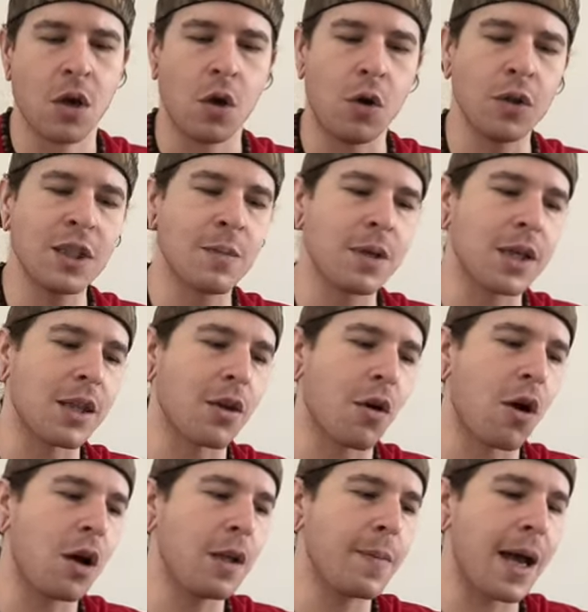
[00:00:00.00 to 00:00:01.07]
Ultimately,
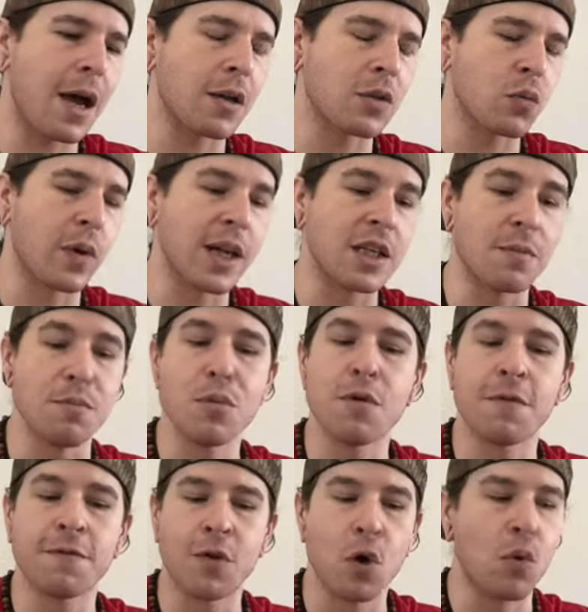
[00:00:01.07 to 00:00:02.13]
they're all about wanting to
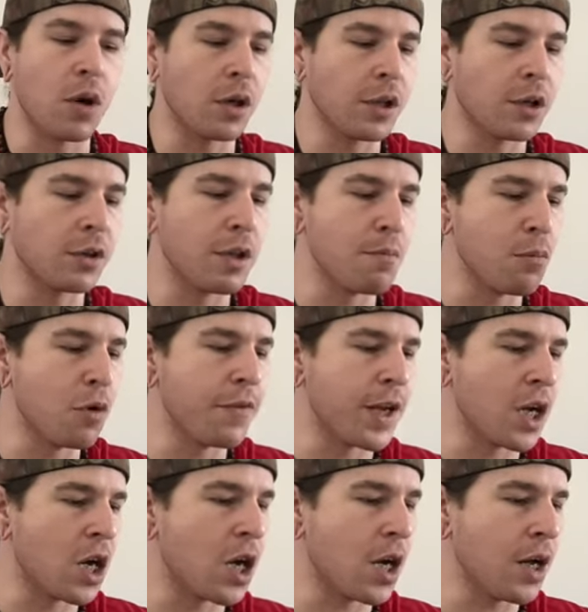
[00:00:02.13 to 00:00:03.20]
move forward, literally
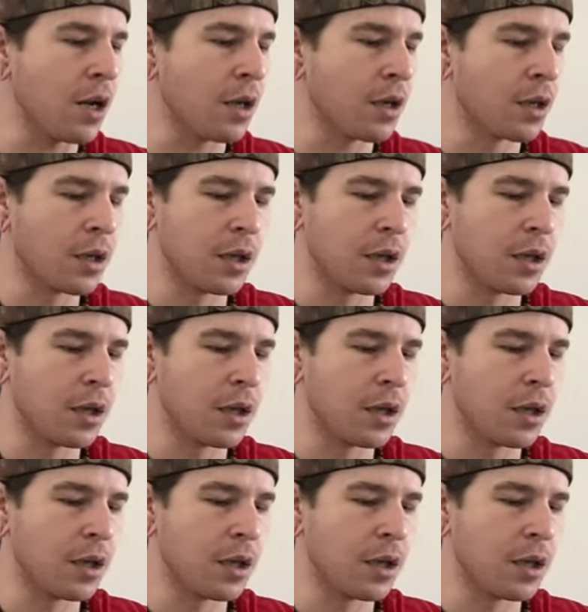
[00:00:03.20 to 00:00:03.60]
moving on.